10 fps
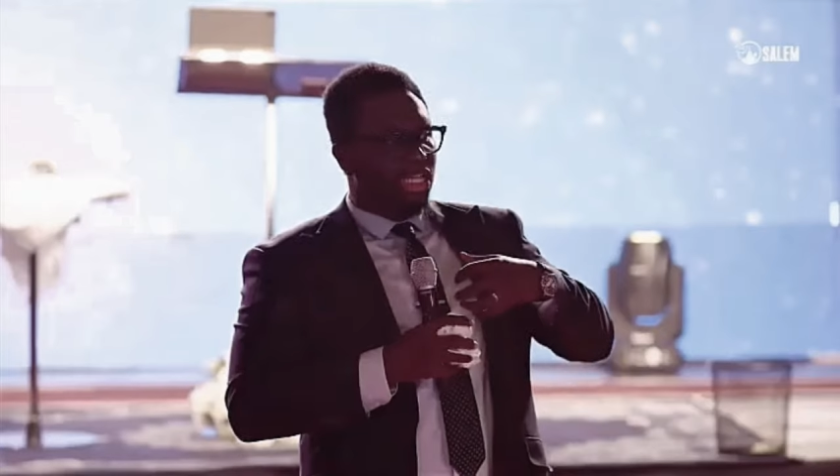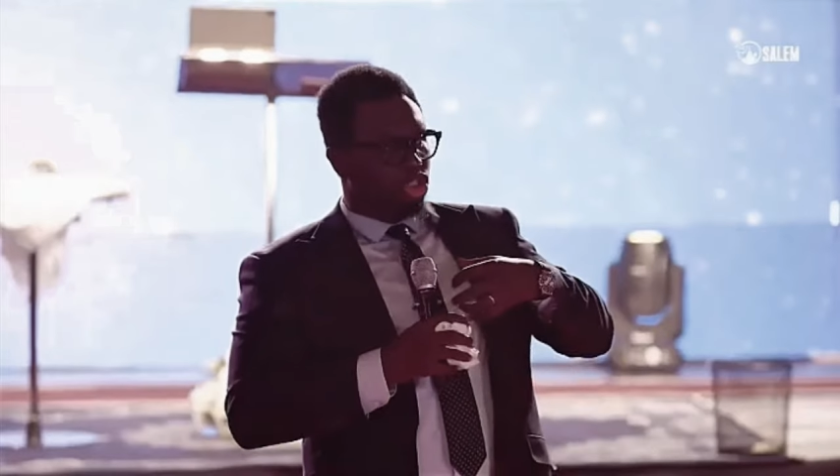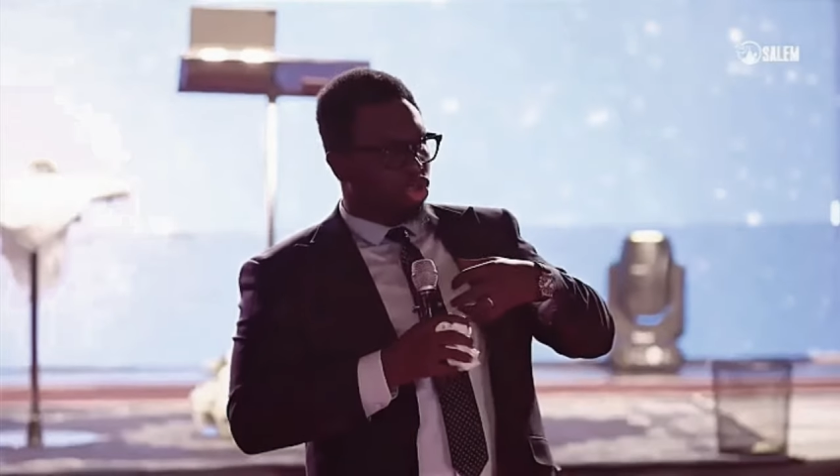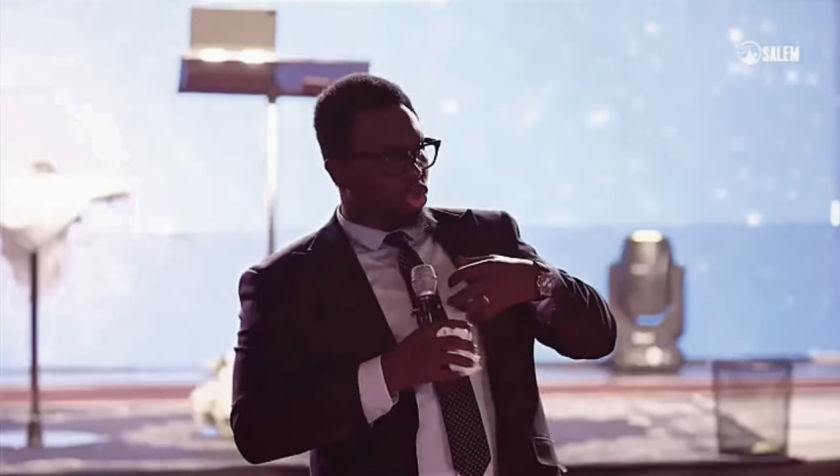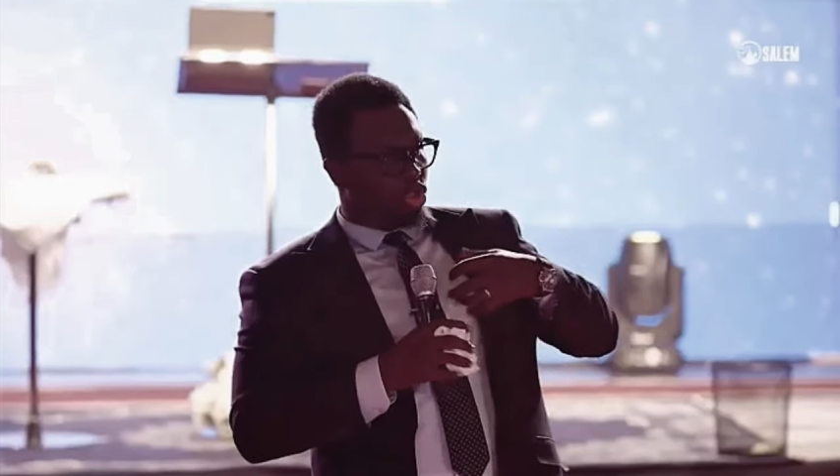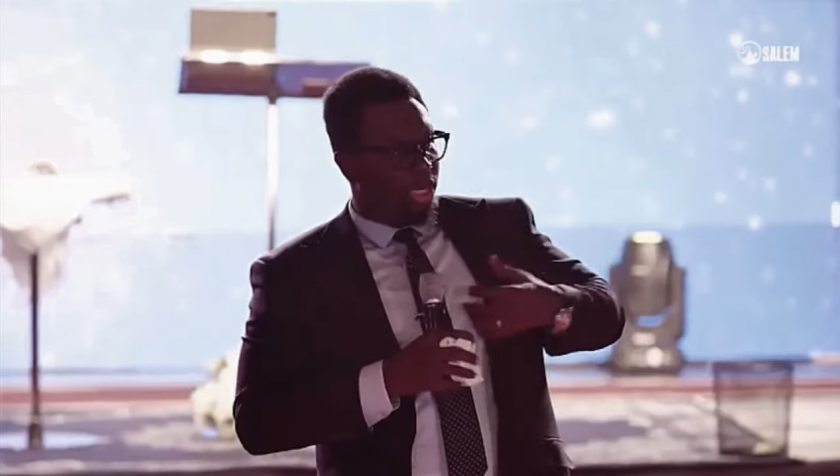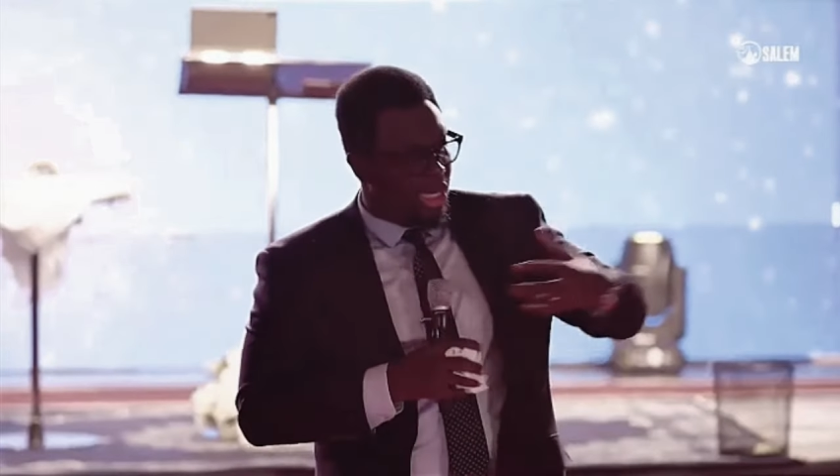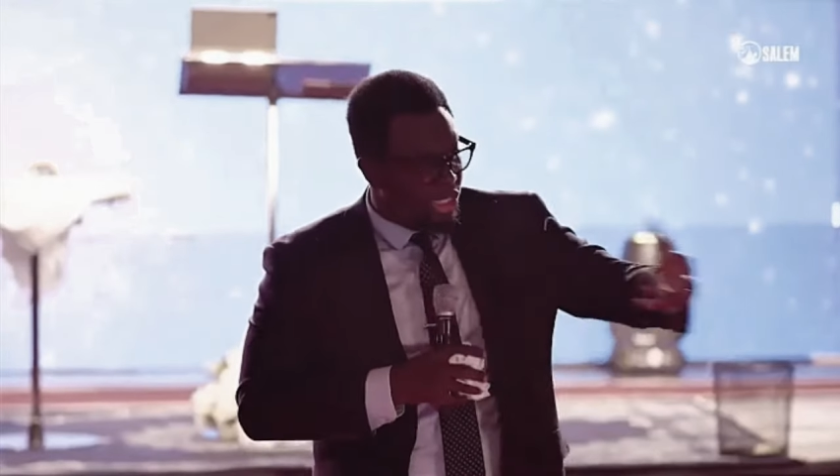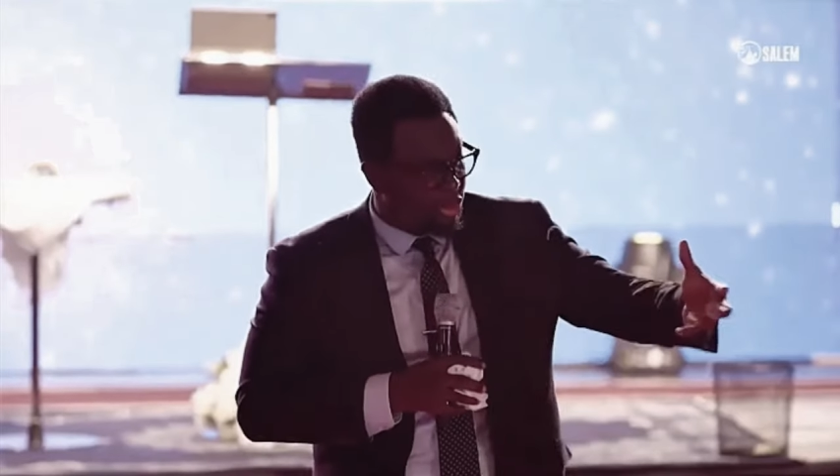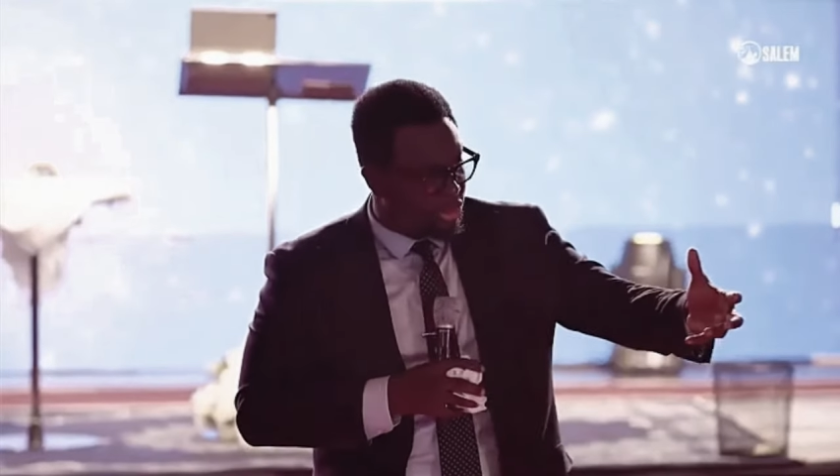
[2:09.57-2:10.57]
their soul to a
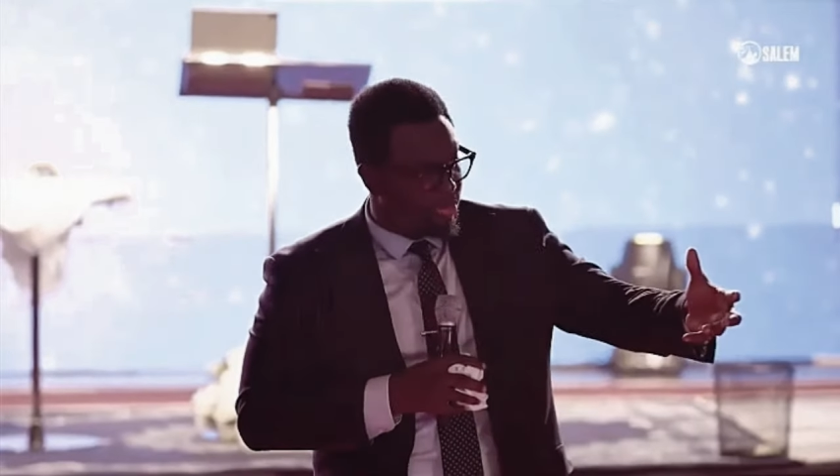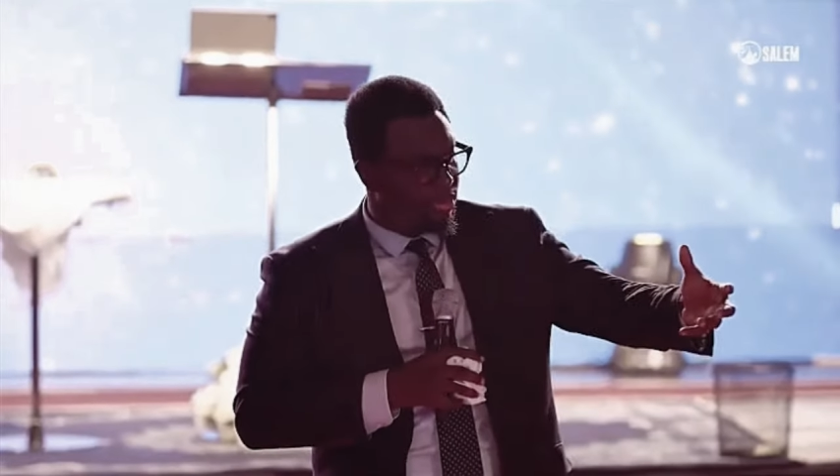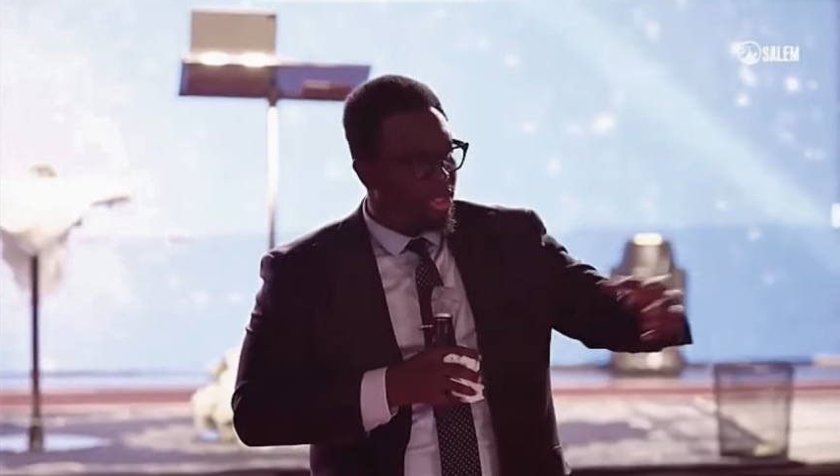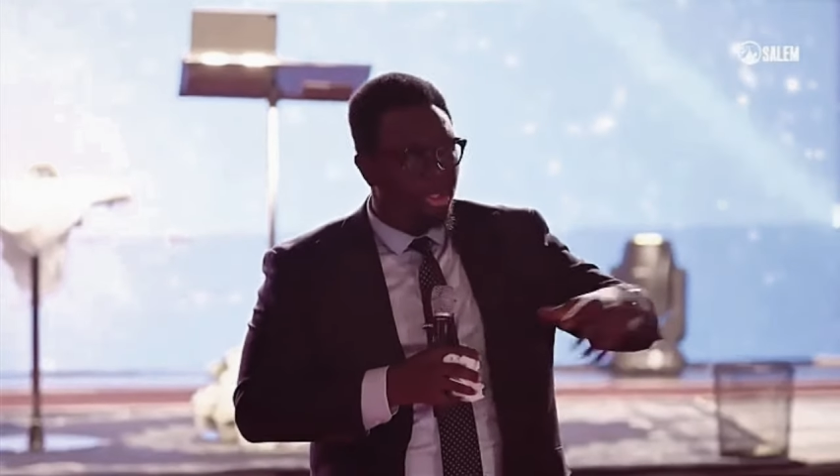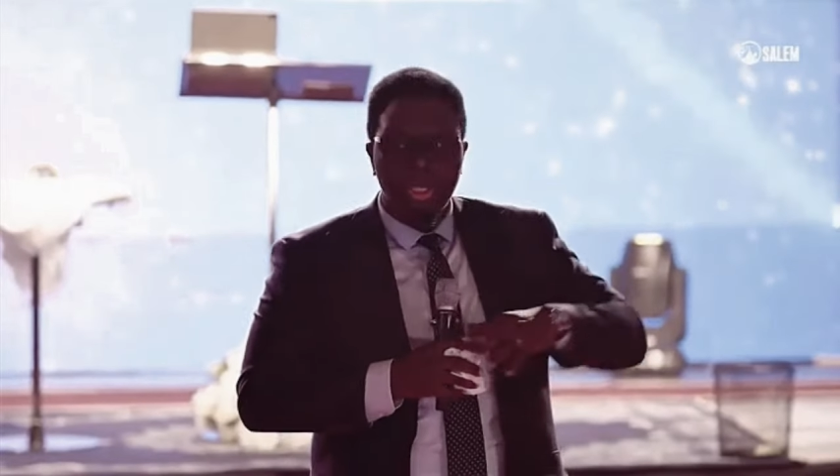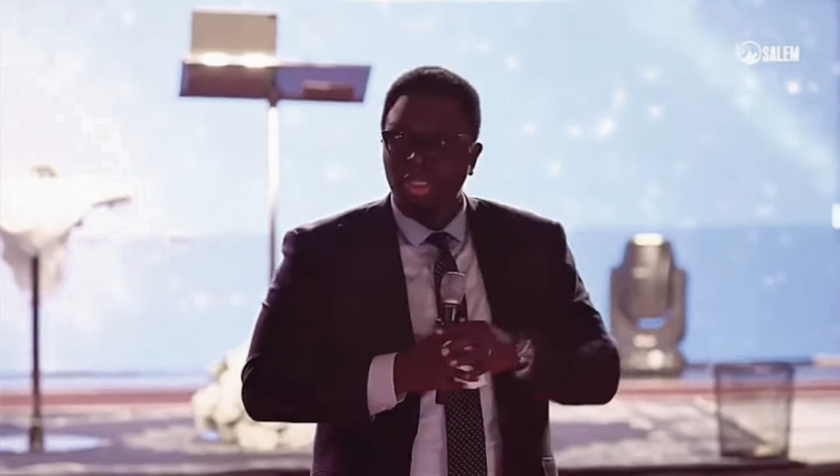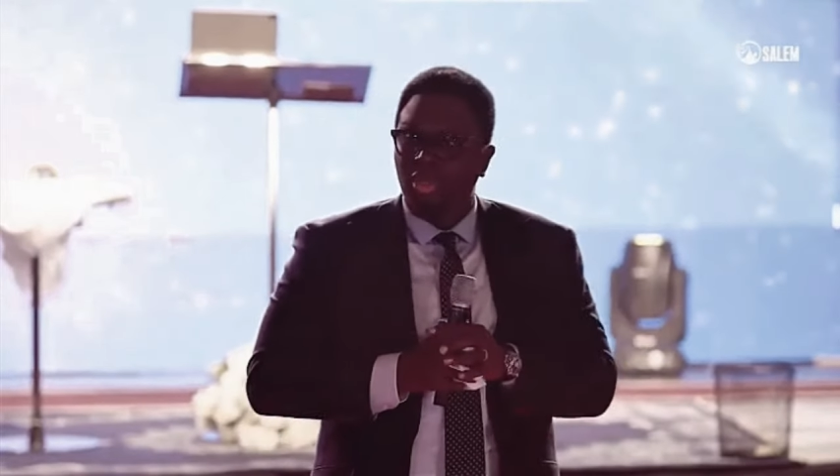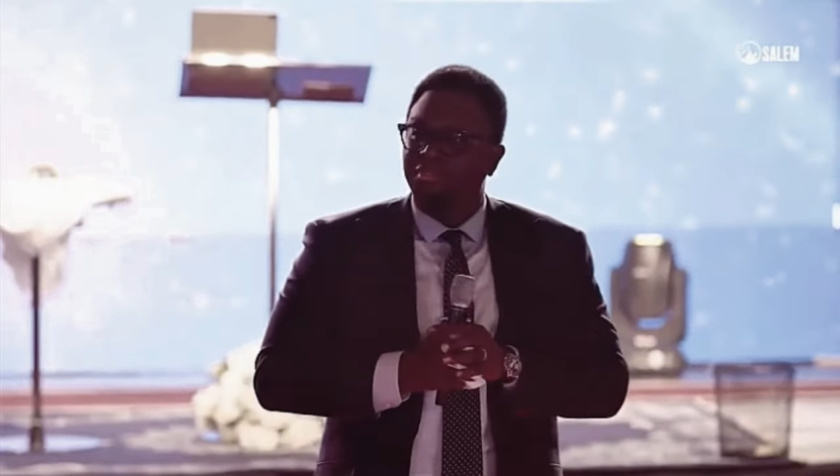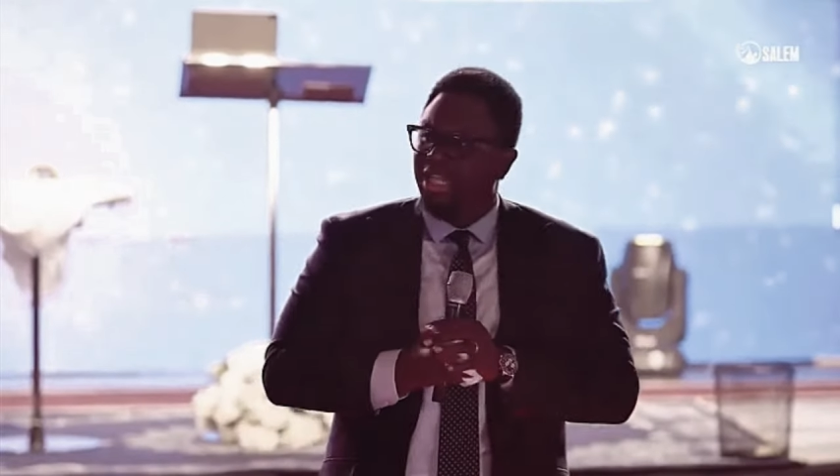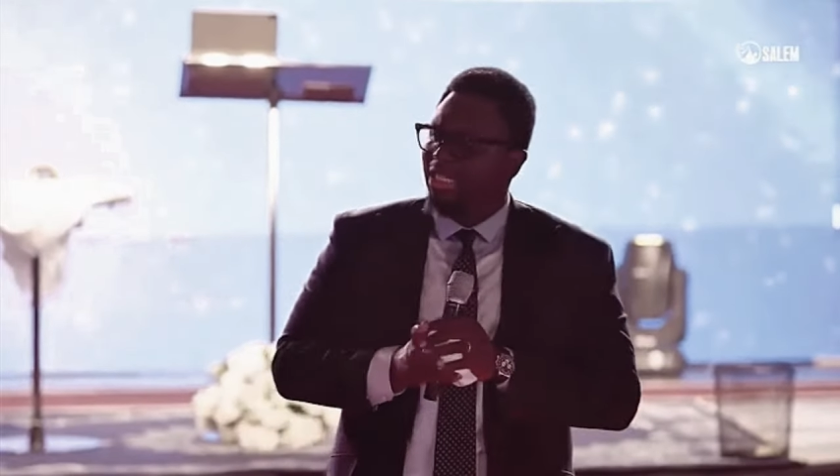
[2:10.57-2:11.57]
relationship.
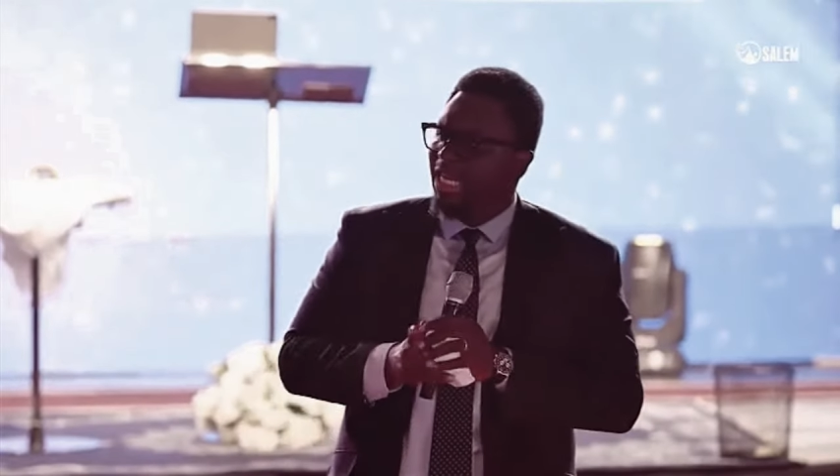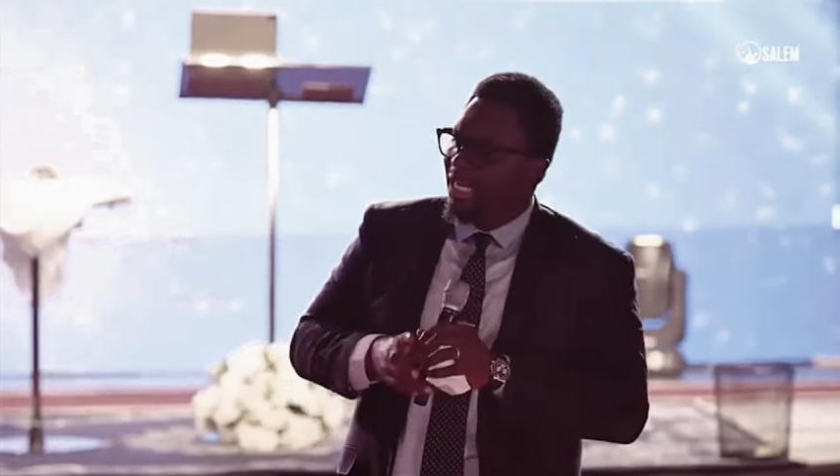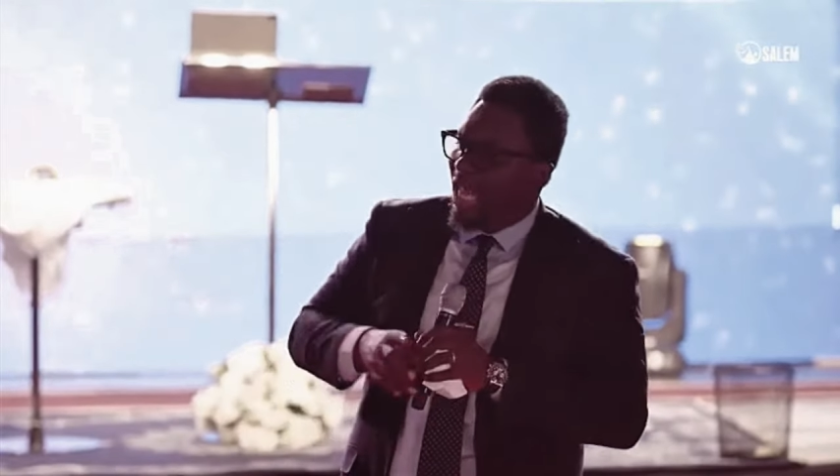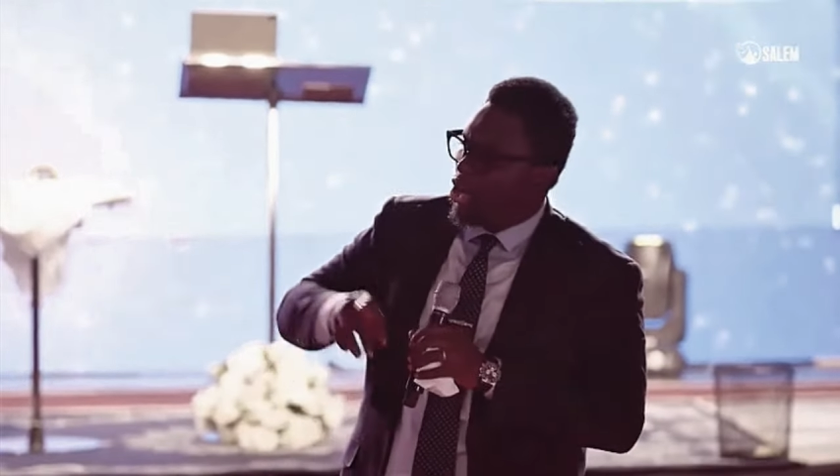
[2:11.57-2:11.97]
So if Satan